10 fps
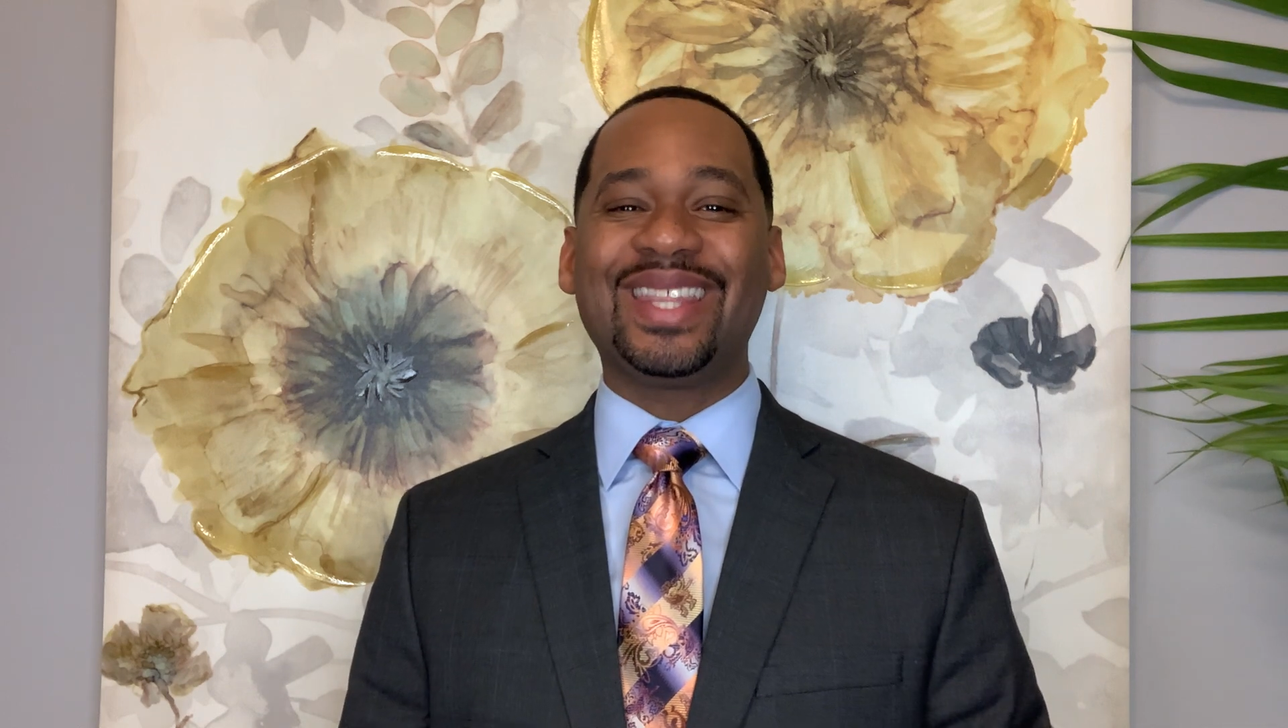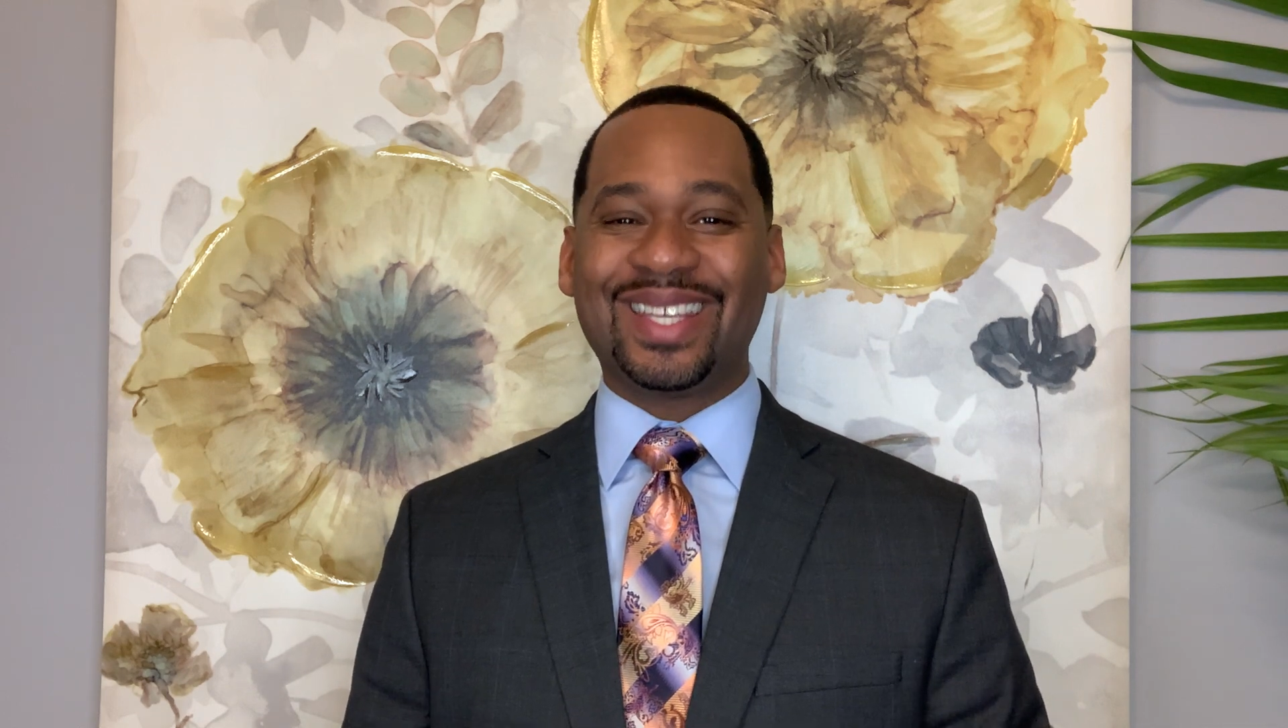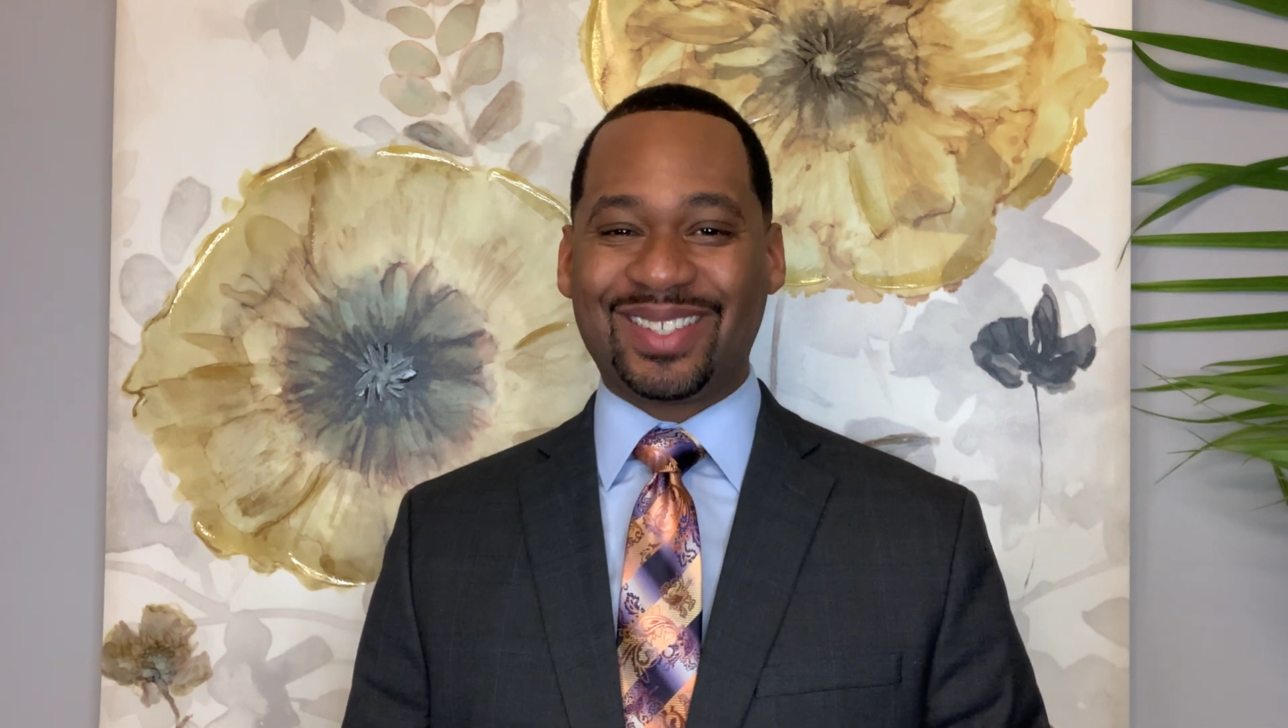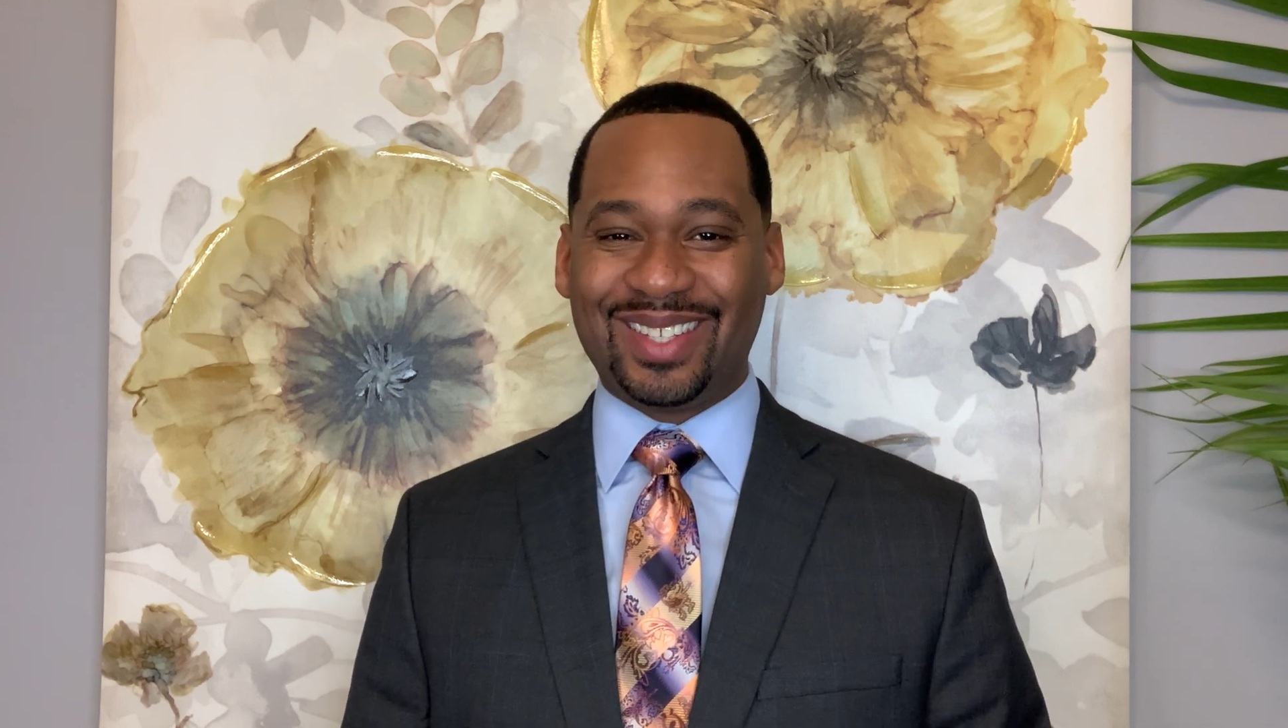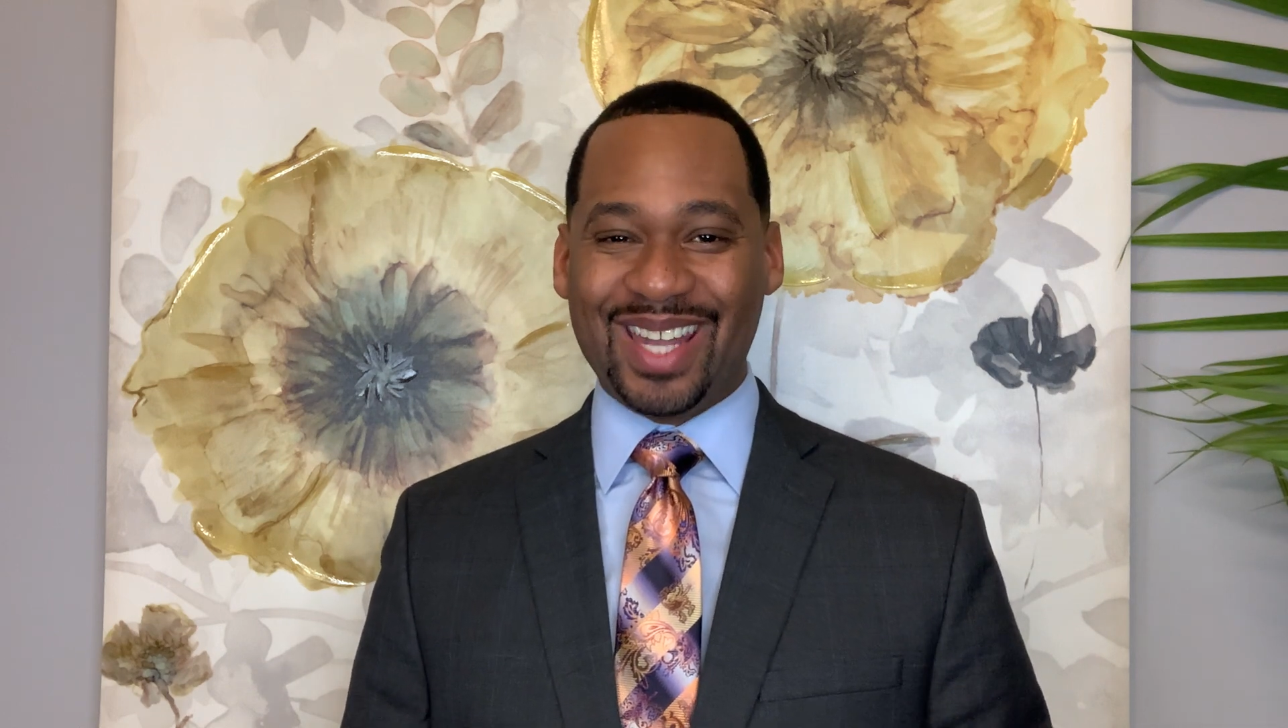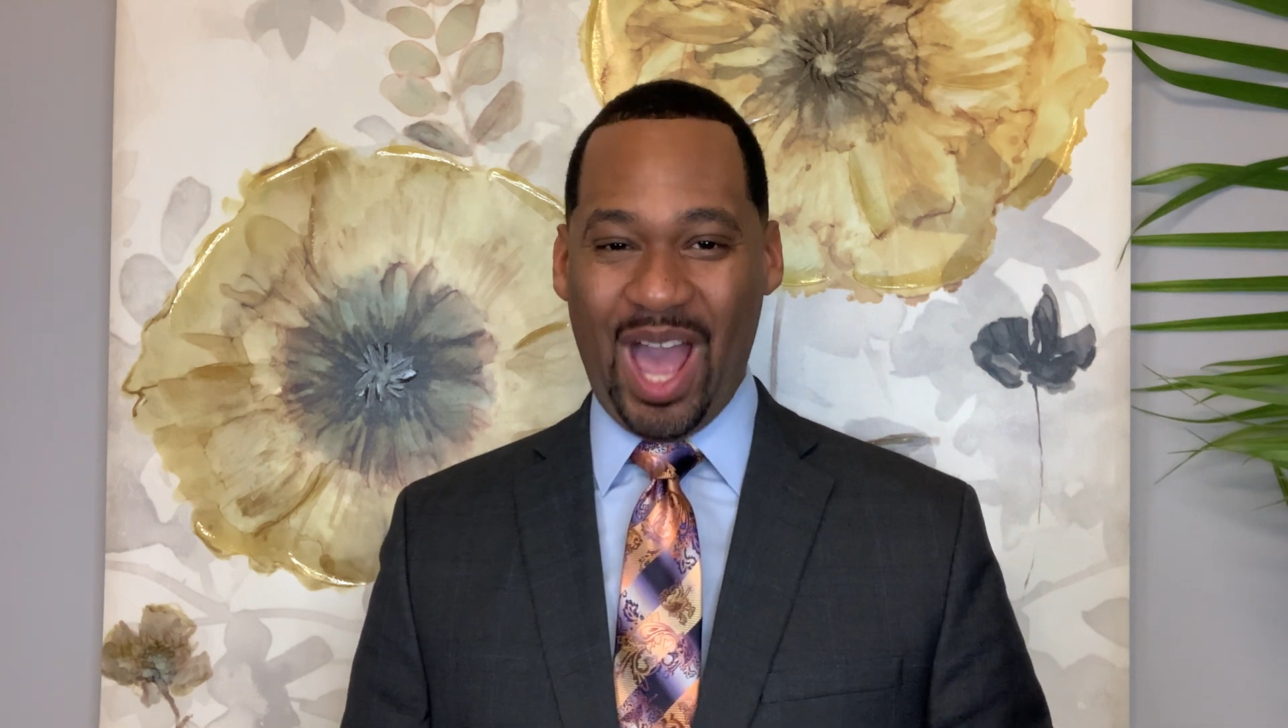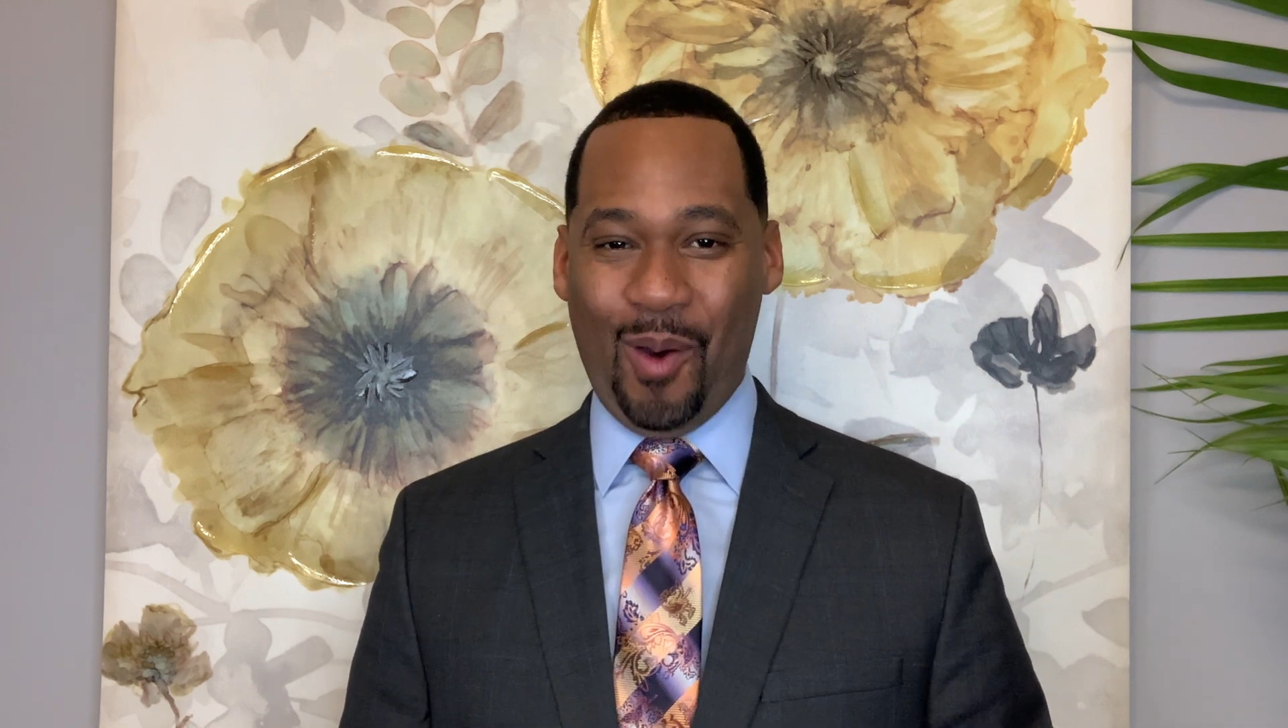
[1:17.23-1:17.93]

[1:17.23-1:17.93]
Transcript: this today.